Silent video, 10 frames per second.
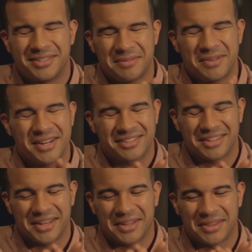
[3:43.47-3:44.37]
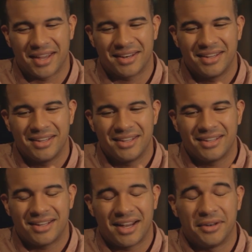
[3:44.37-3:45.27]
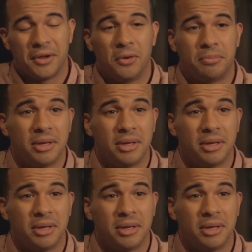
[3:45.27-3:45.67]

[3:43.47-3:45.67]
I'm not saying that I know